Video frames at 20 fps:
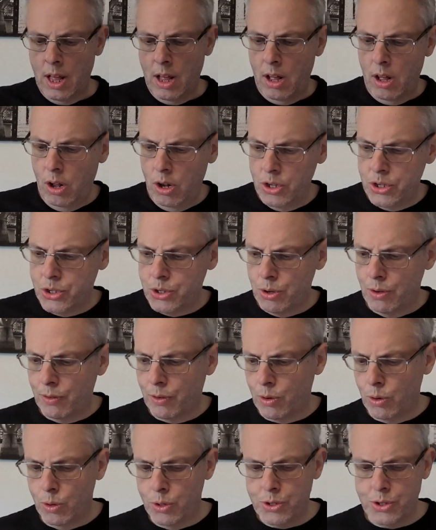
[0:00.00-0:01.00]
Also, of
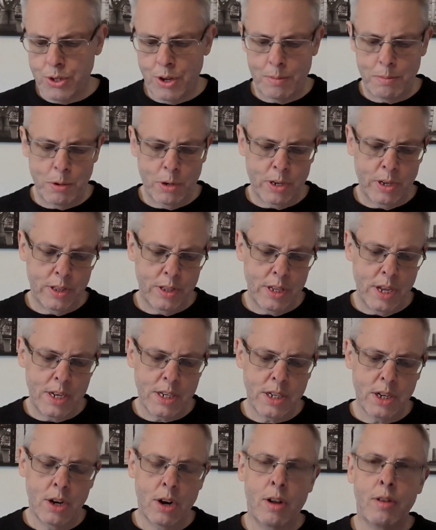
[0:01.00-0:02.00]
course, I'm looking at the
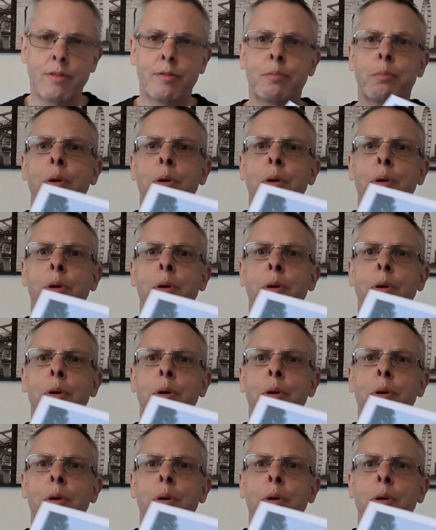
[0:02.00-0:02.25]
idea of